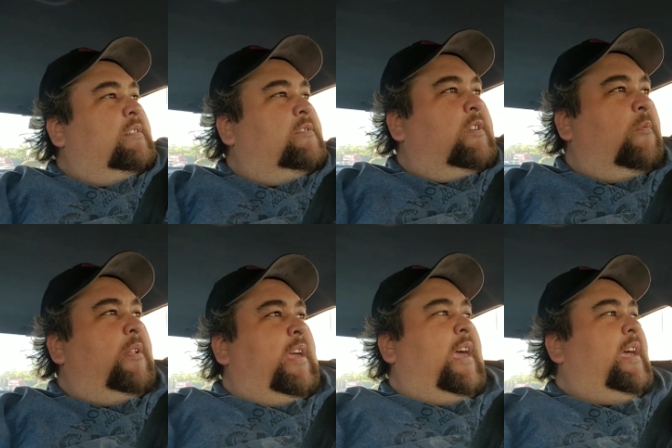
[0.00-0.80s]
so I
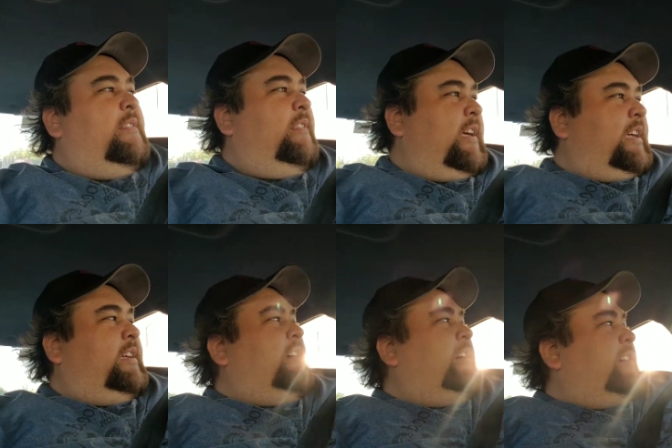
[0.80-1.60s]
went ahead and
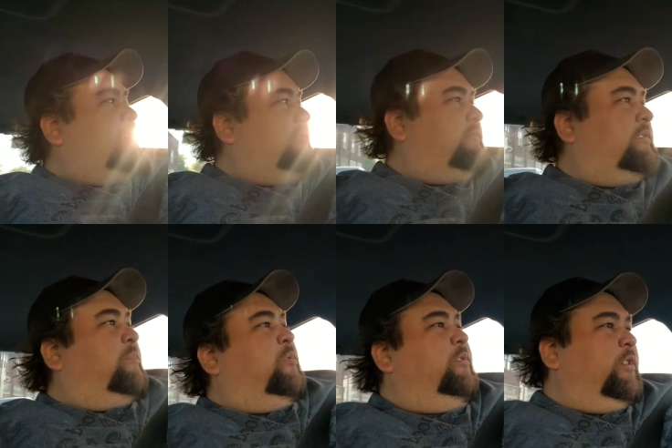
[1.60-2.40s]
I
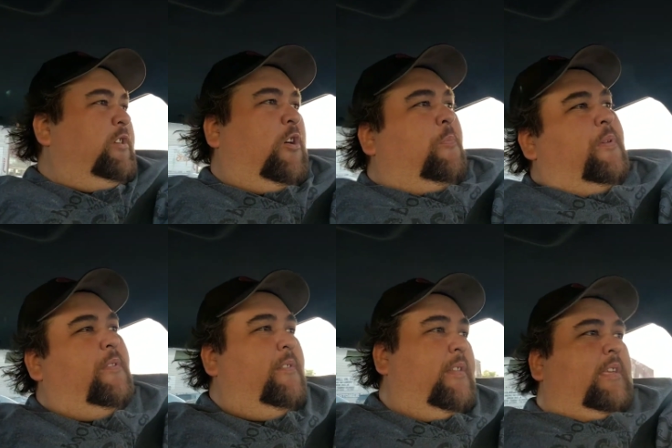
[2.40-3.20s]
pulled the hood
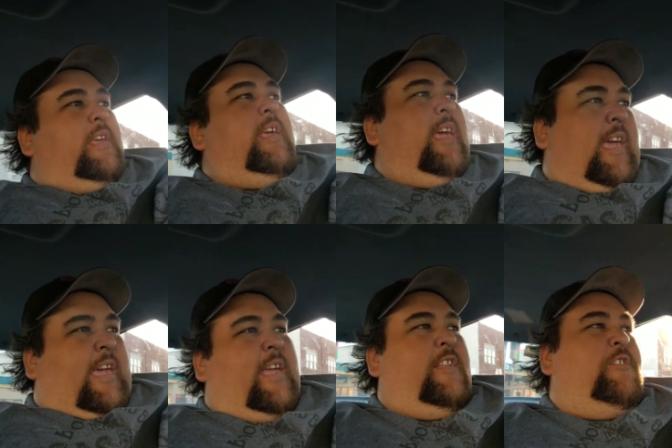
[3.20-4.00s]
open,
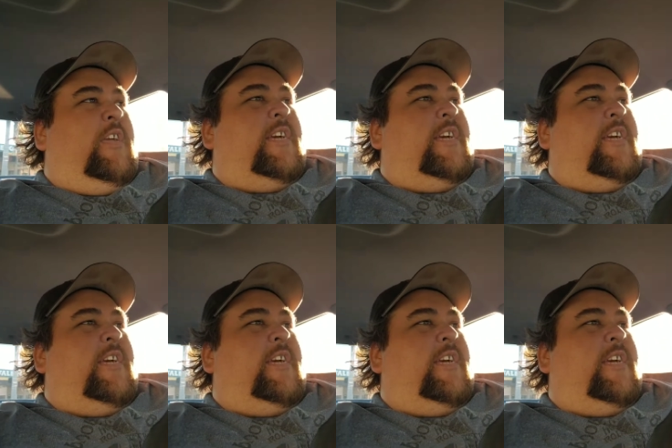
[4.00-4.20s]
and as you